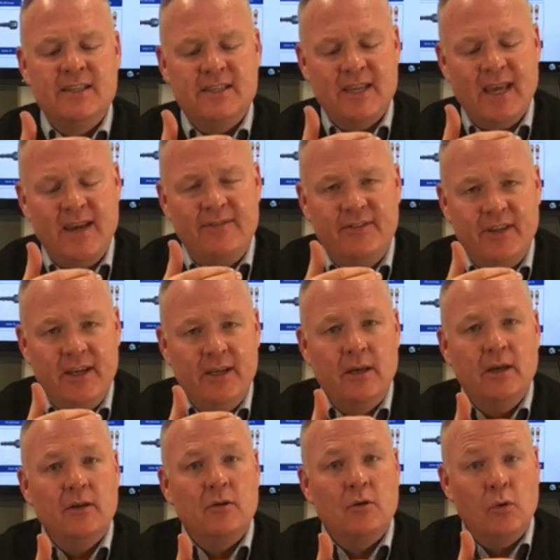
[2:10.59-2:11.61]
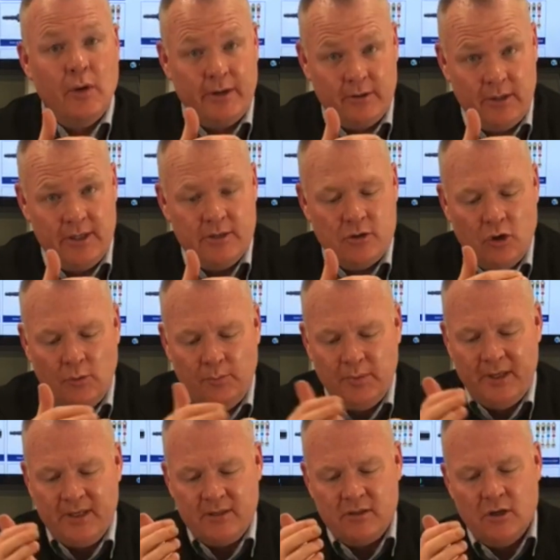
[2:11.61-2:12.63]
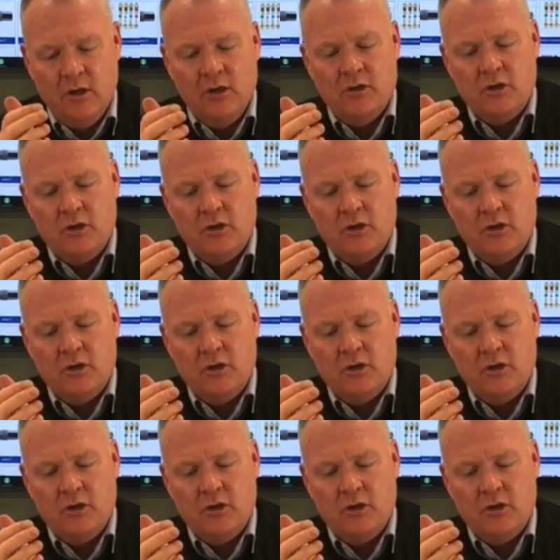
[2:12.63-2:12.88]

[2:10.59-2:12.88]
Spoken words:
safety quick release couplings.